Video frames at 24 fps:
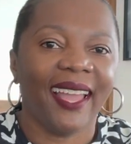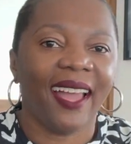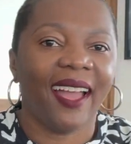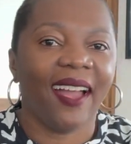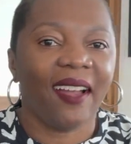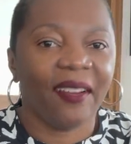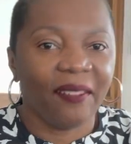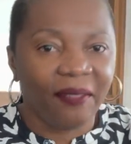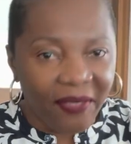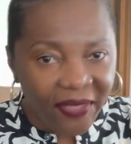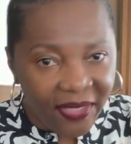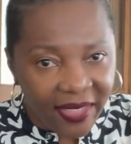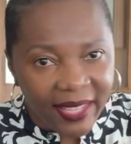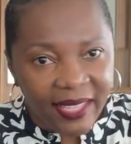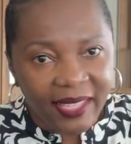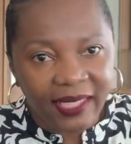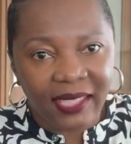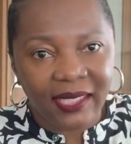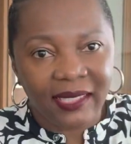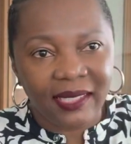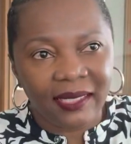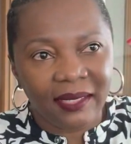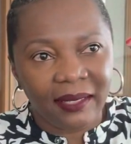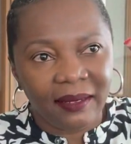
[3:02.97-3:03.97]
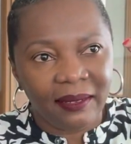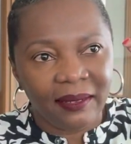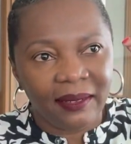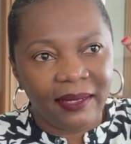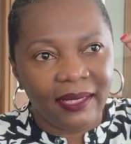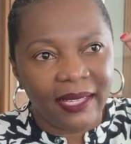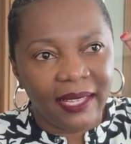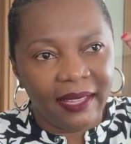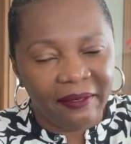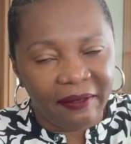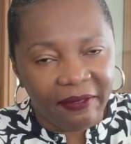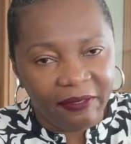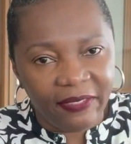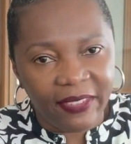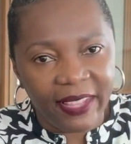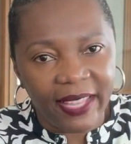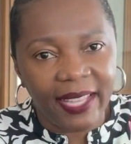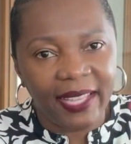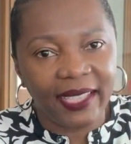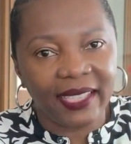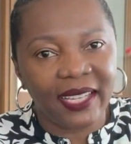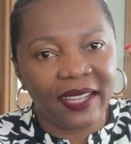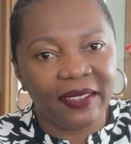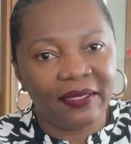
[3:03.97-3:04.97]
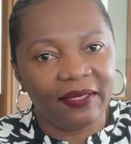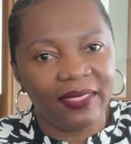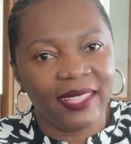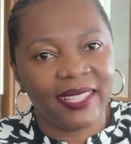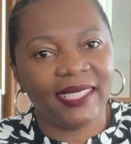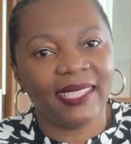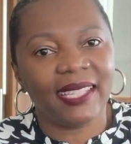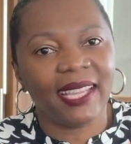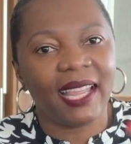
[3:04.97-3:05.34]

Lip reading: of this event, of this